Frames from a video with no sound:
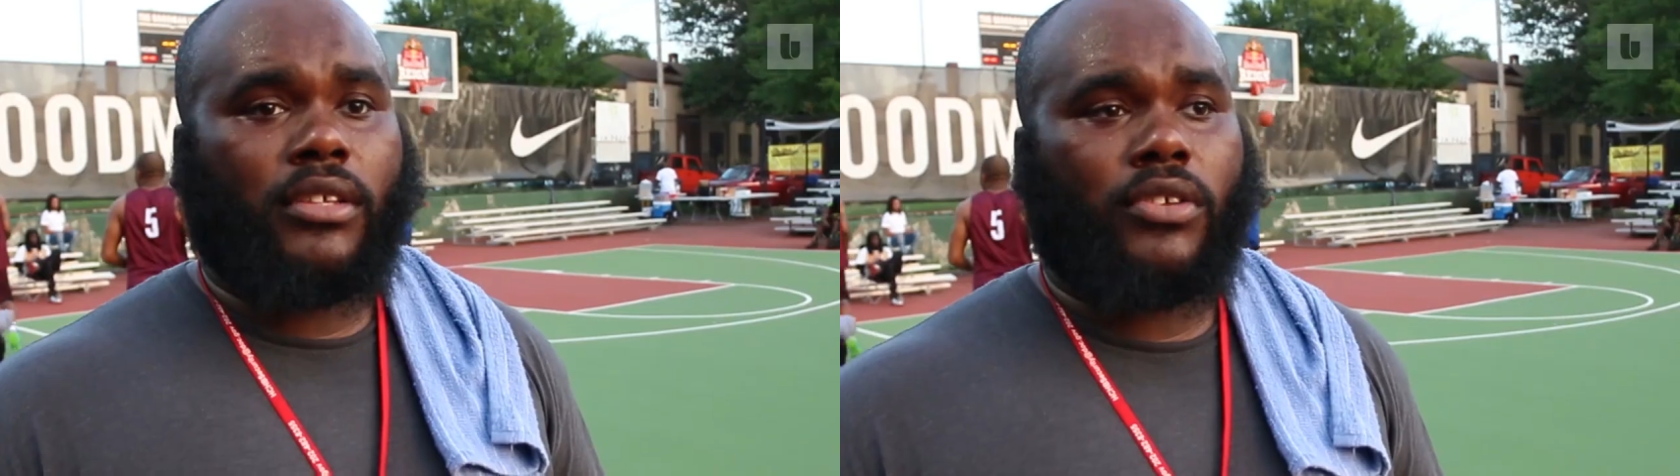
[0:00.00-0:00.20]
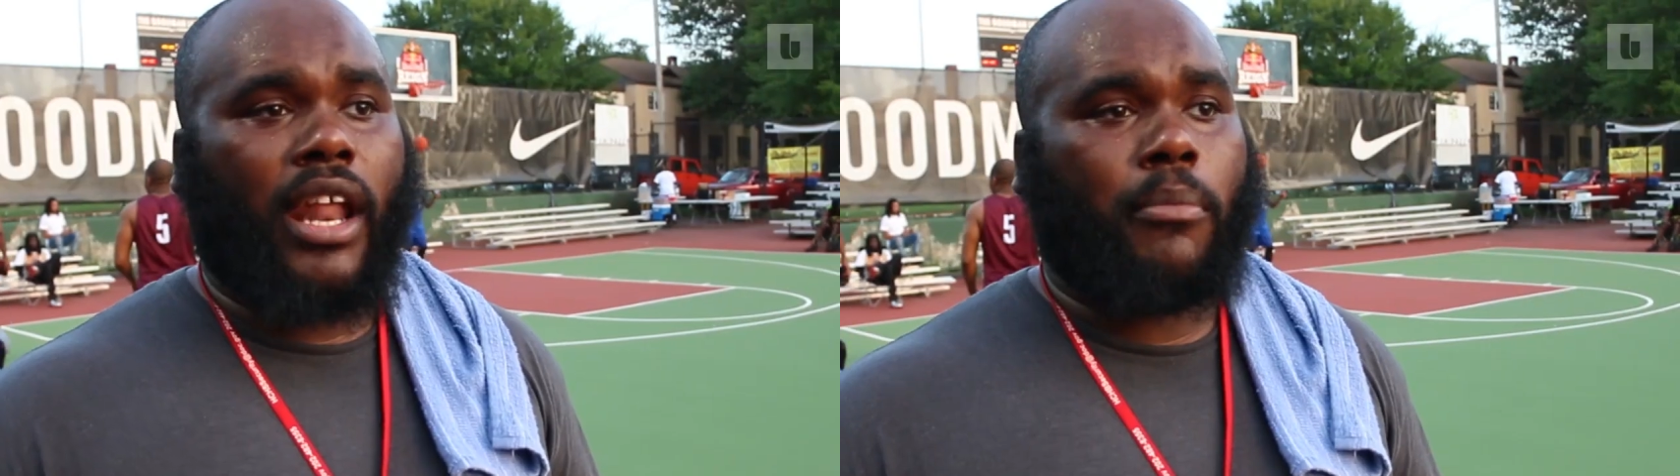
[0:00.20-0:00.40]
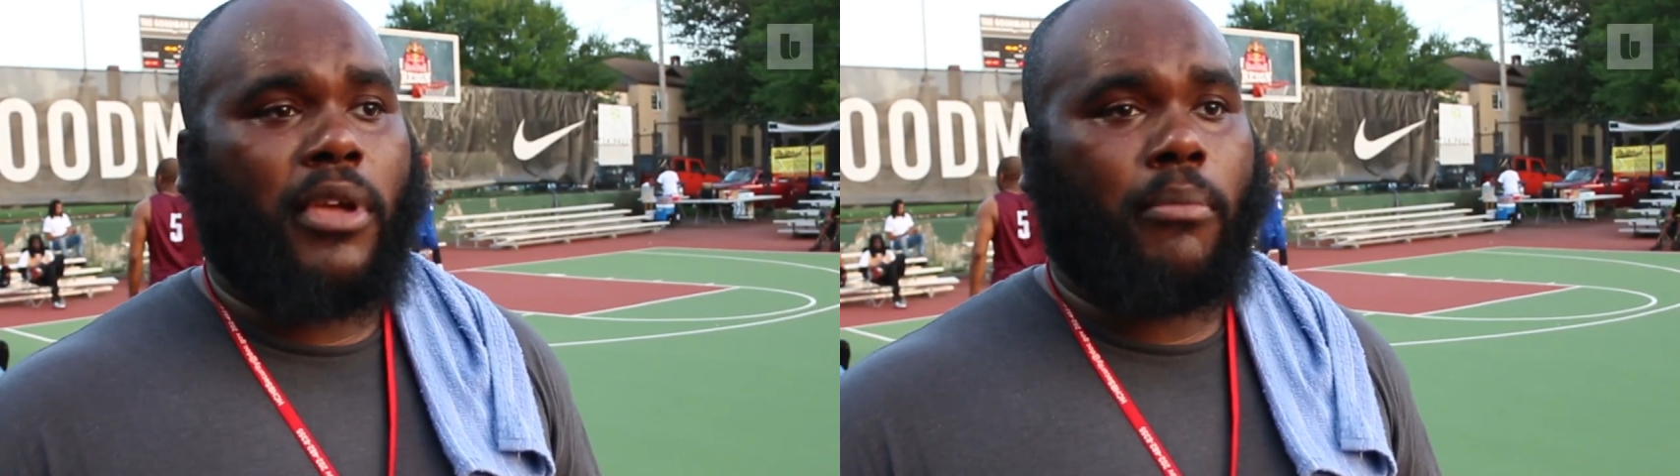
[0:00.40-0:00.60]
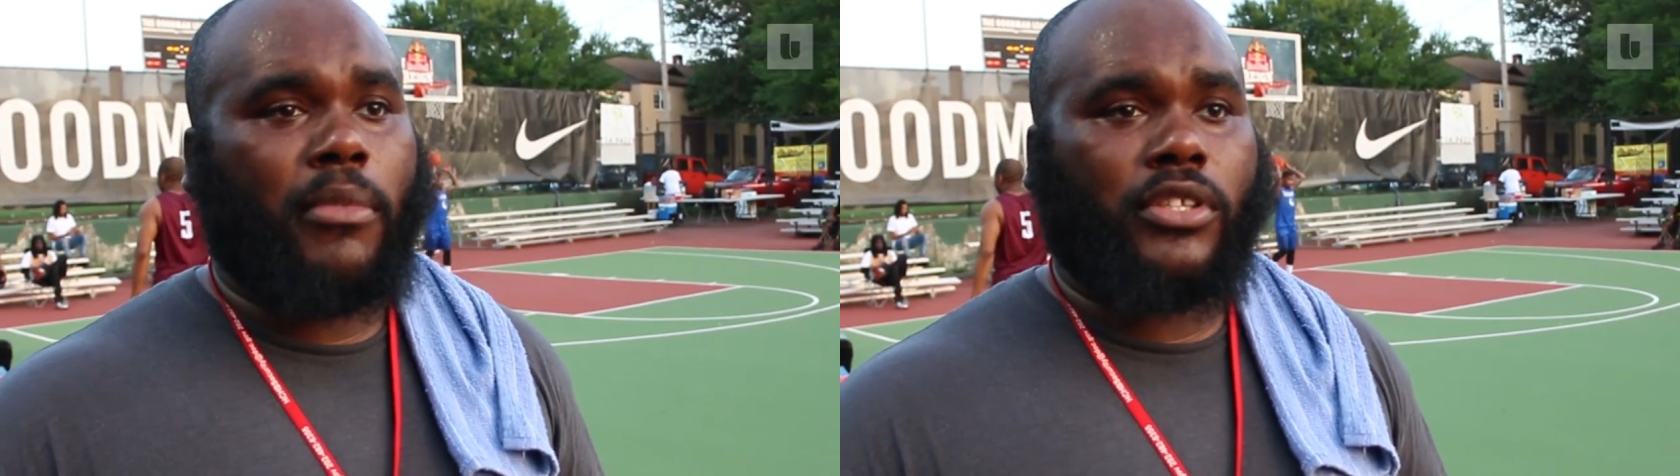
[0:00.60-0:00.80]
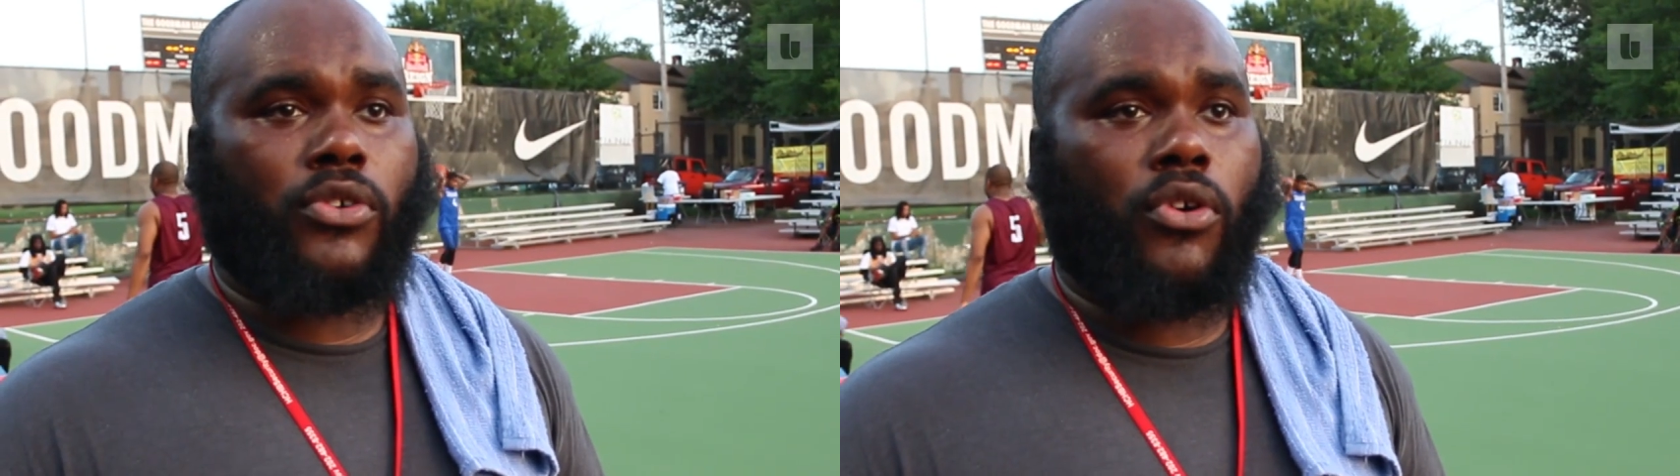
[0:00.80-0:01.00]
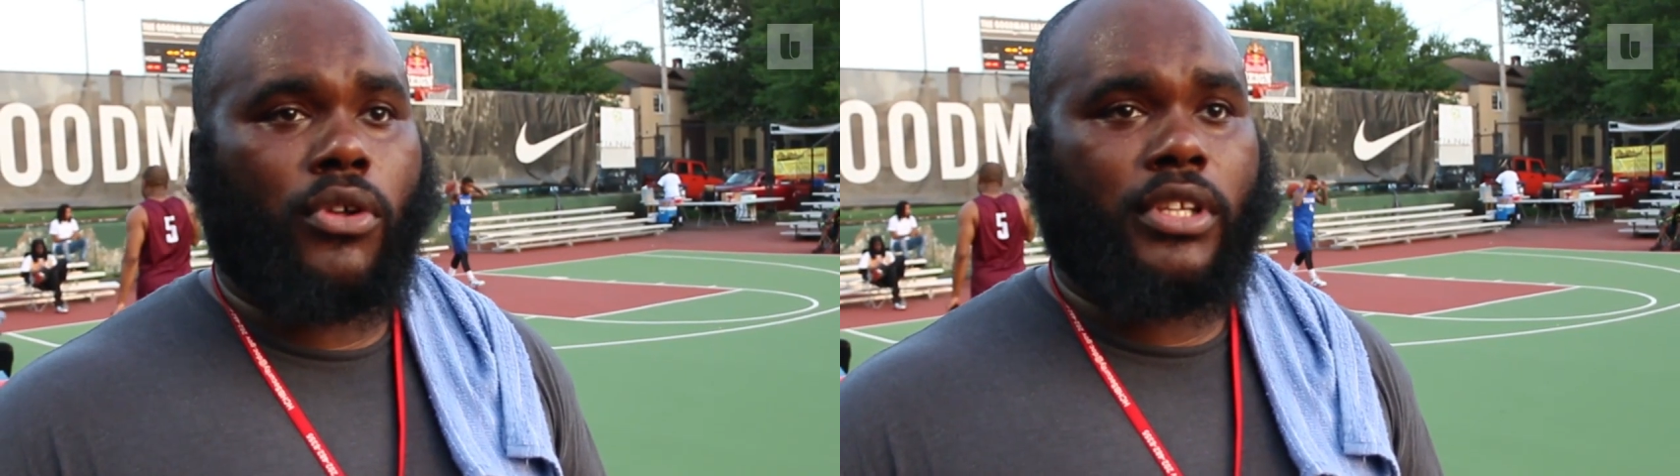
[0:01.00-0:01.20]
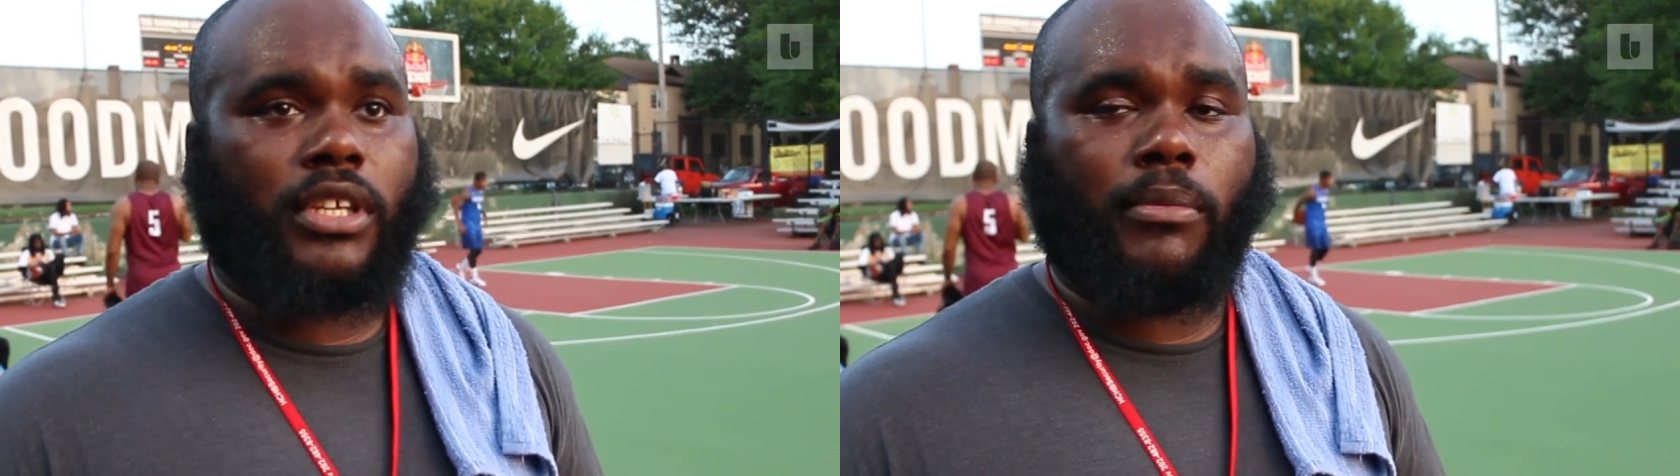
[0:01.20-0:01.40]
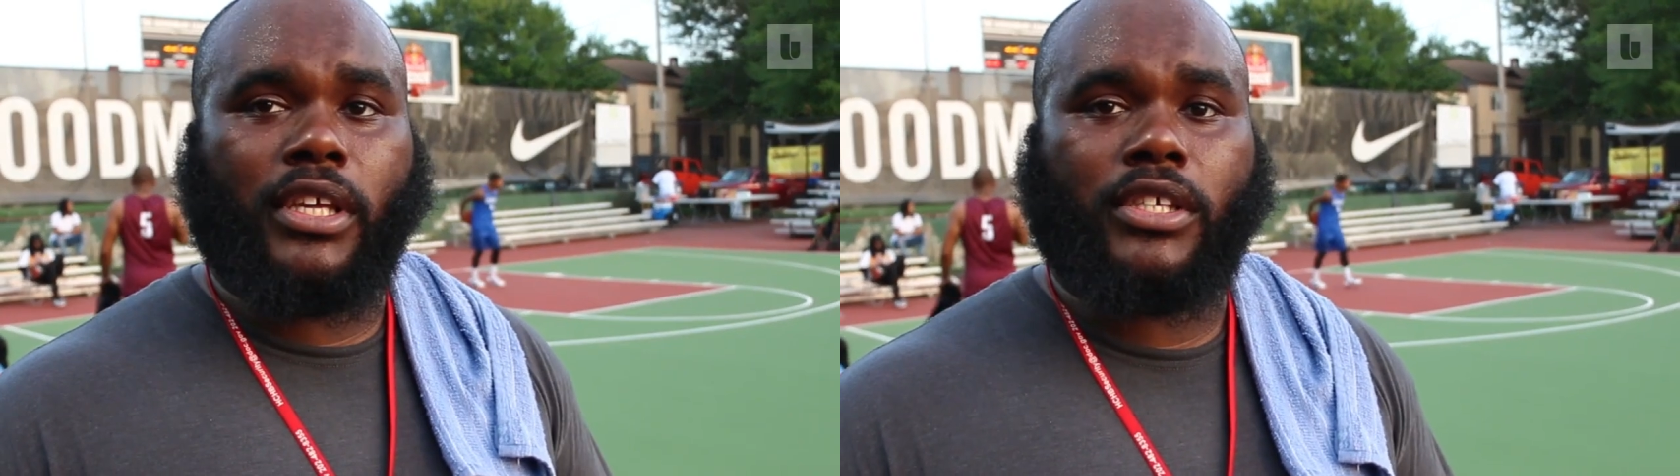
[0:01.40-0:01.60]
Try to be a mentor to
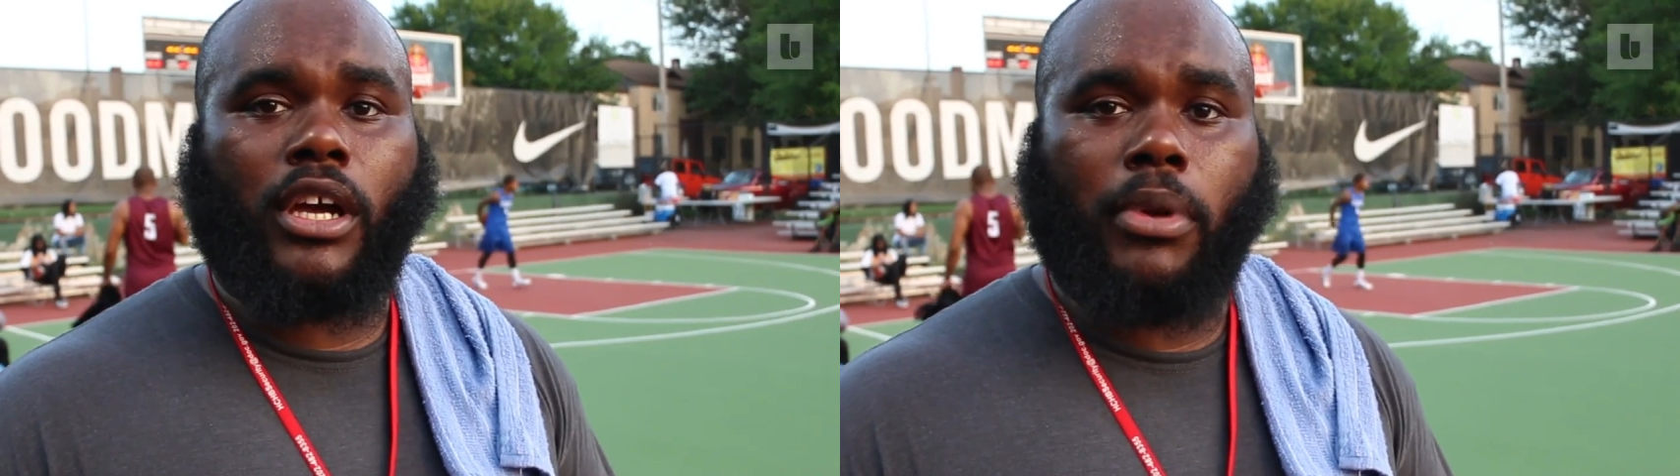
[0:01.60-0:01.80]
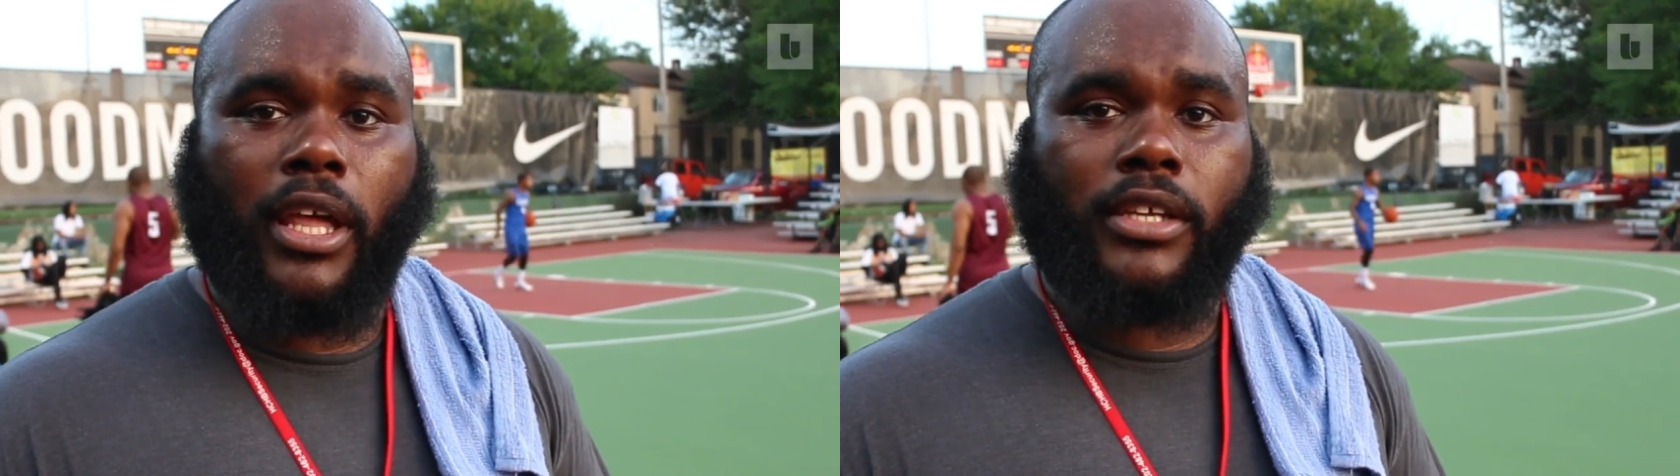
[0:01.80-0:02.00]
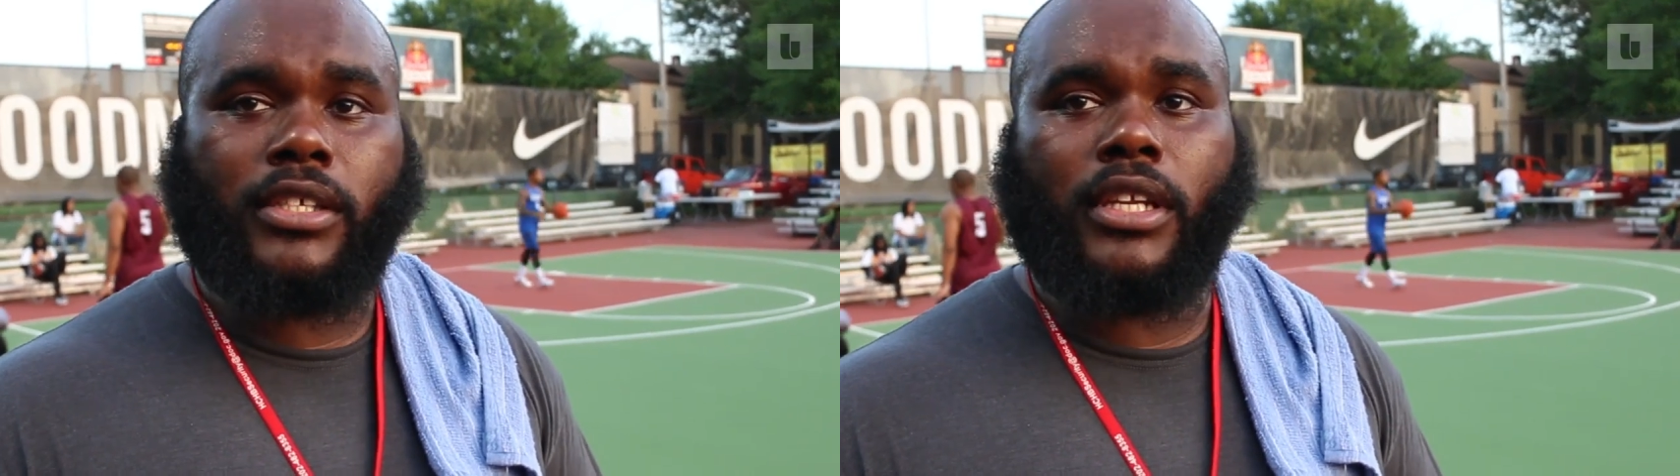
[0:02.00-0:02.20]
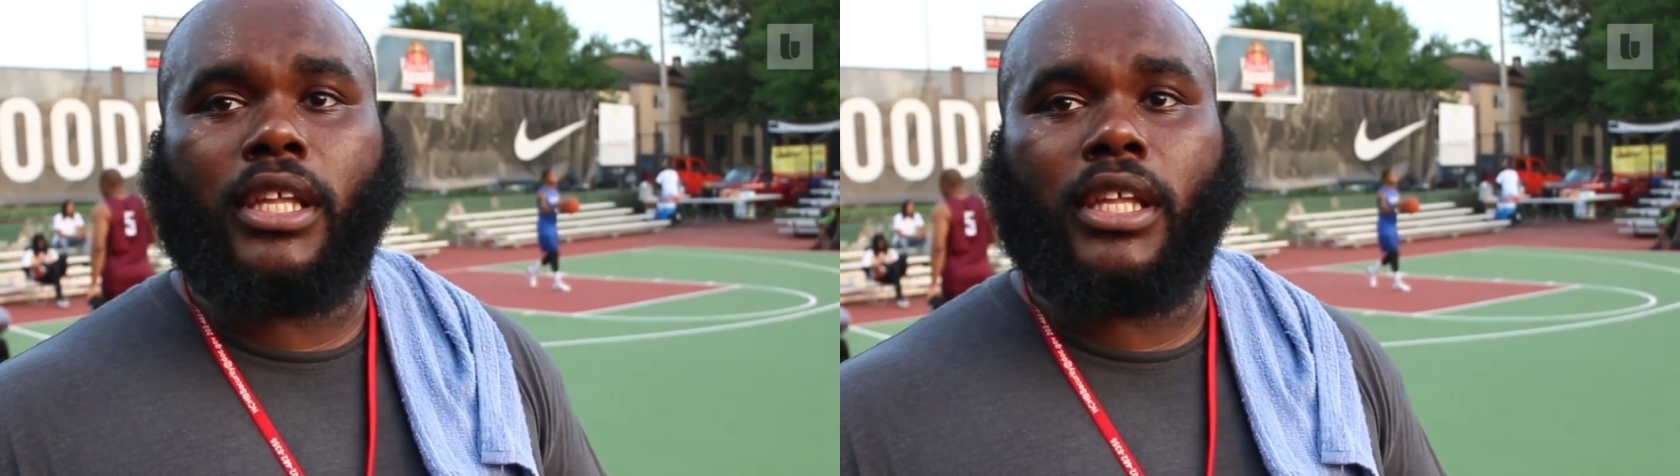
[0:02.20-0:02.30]
some of these young players in the